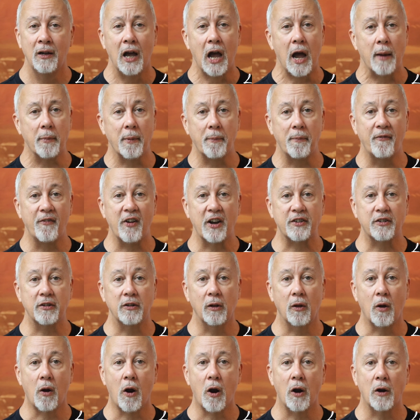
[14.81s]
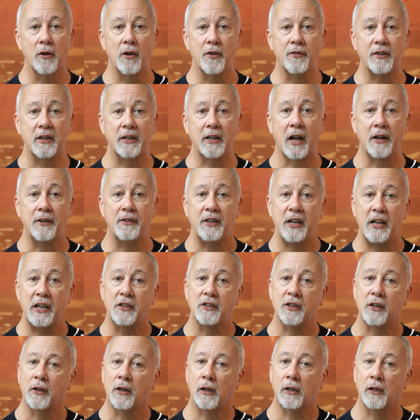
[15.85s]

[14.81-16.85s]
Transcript: I'm a professional artist and I teach